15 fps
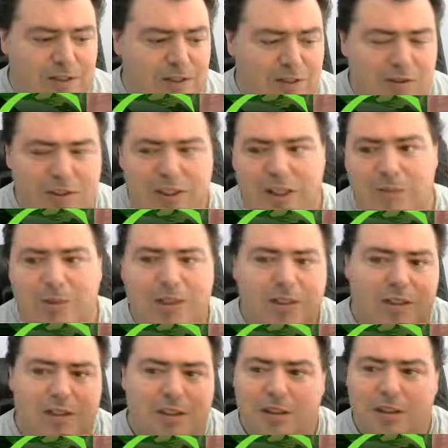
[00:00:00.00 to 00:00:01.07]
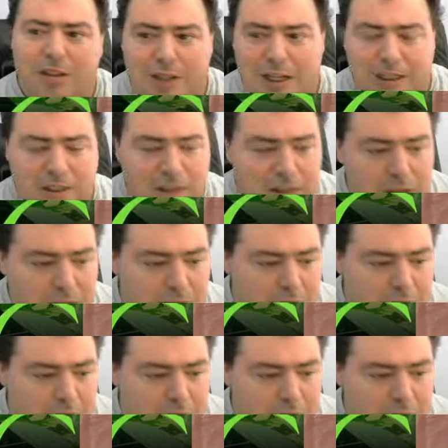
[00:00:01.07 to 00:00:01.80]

59 minutes and some seconds.